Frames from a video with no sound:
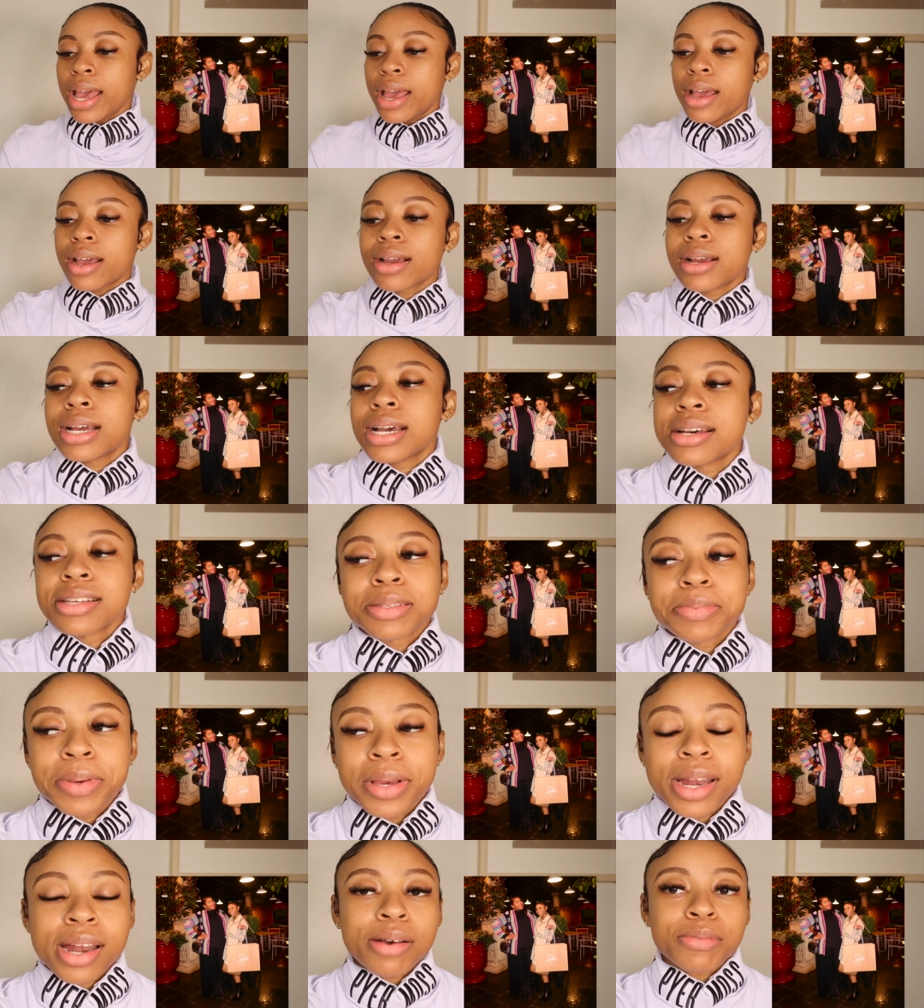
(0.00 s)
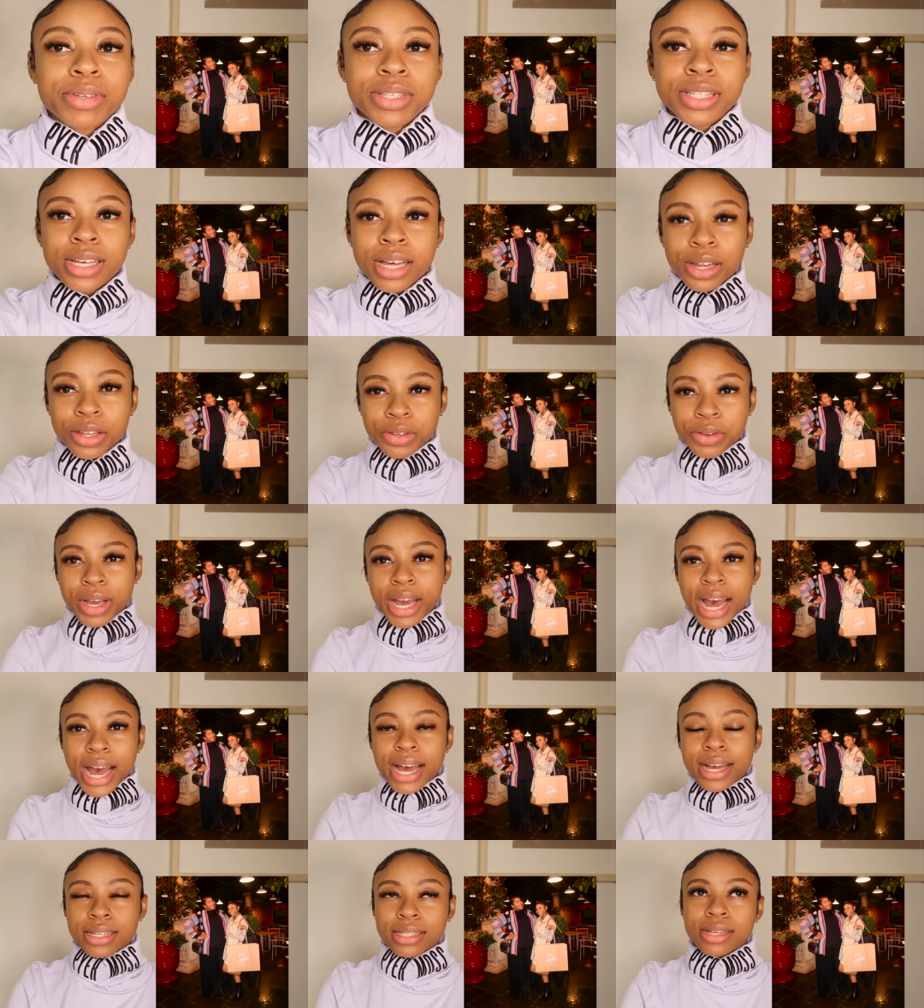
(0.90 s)
and her husband. I was telling you
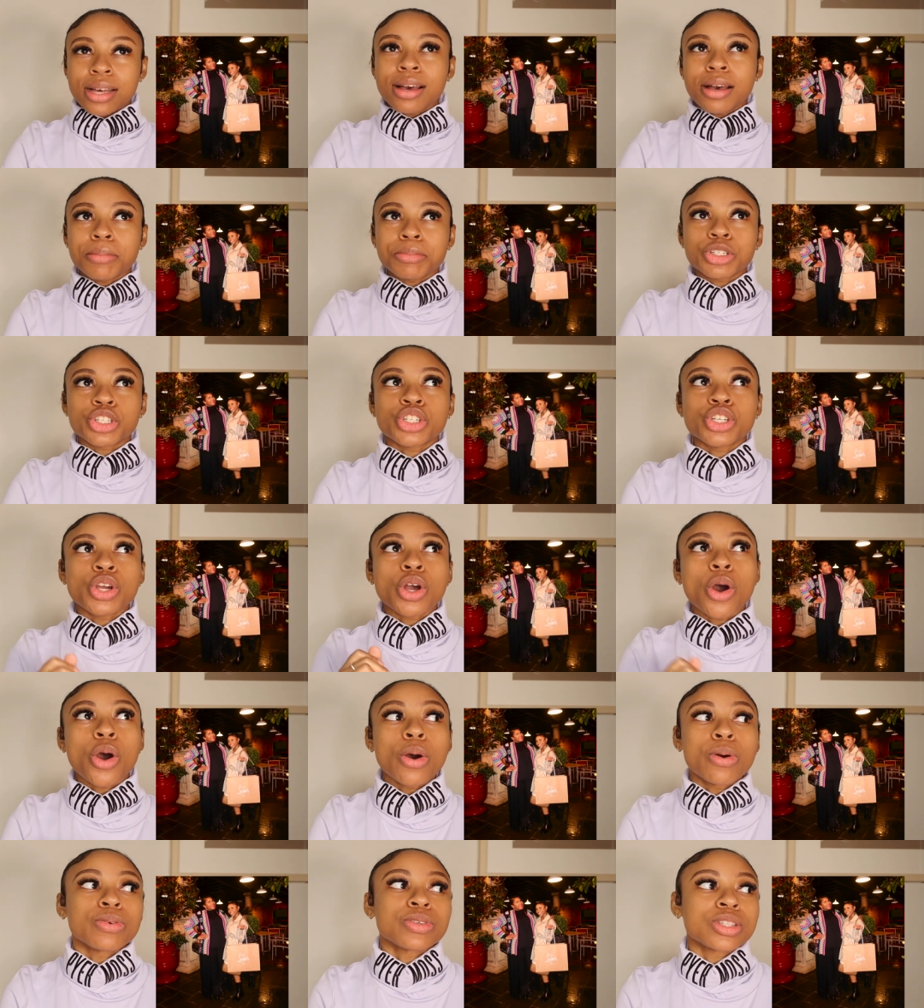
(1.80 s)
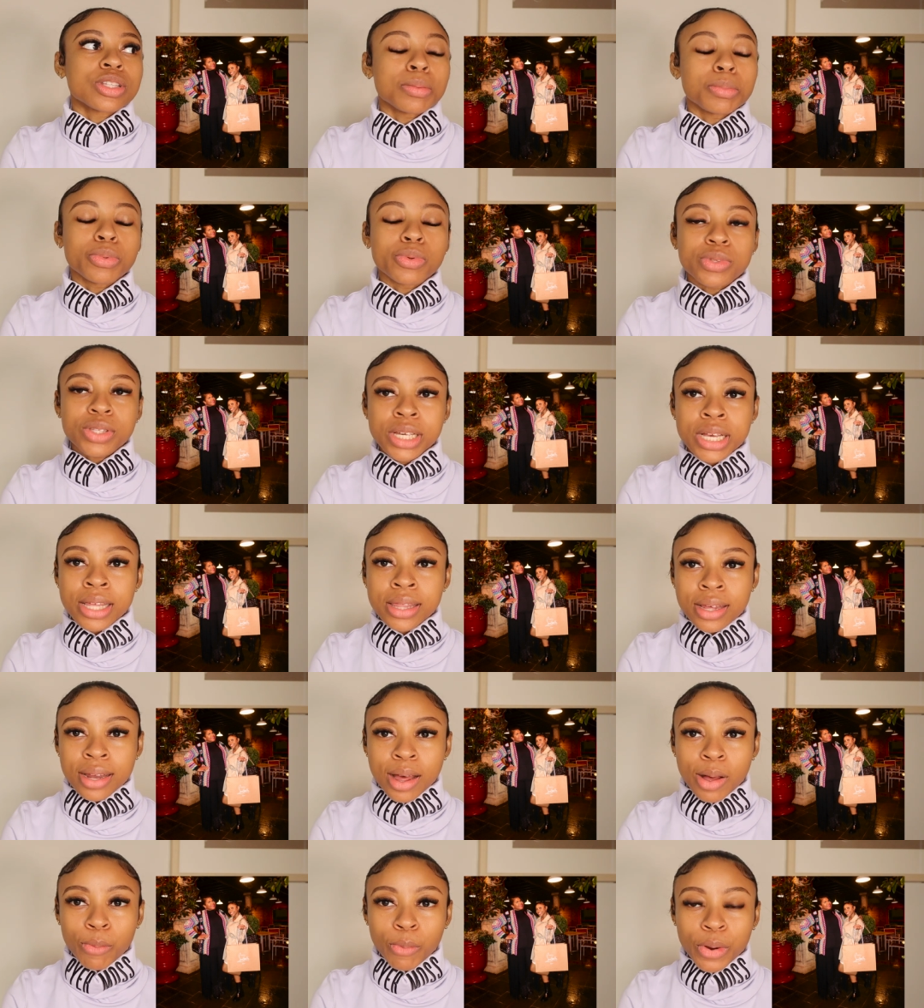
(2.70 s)
guys, um, she owns the boutique
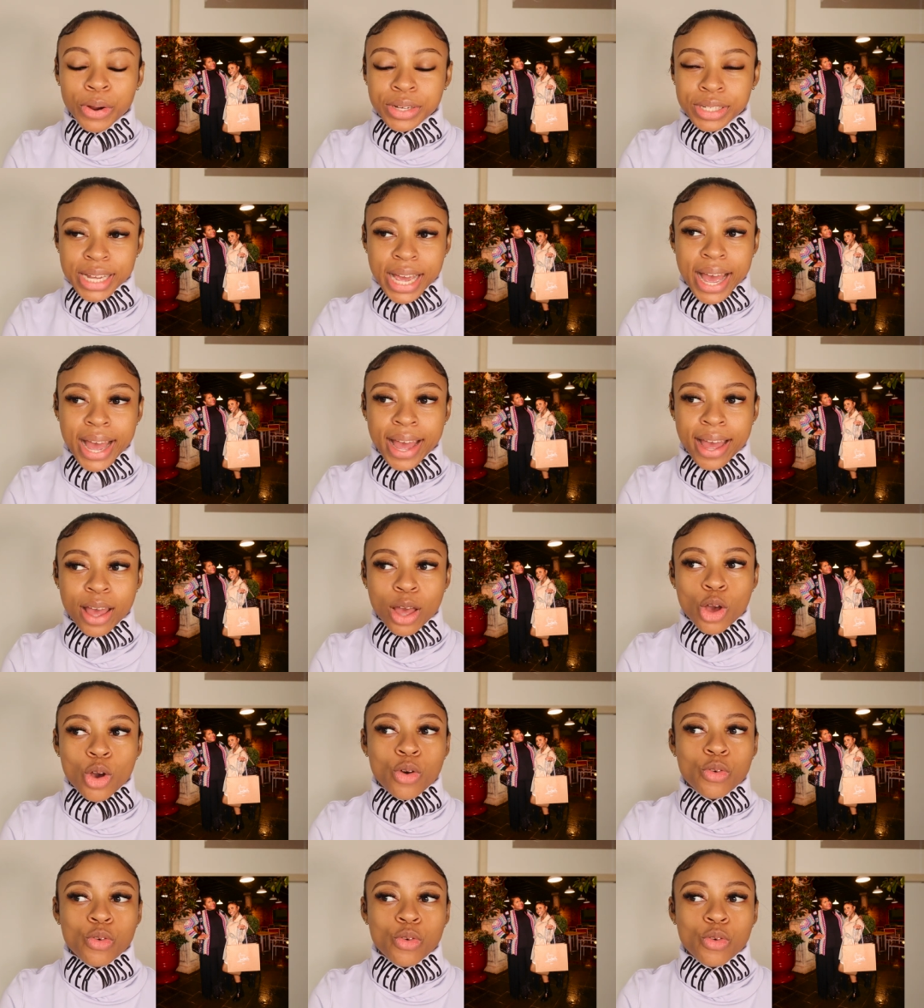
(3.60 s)
that I worked at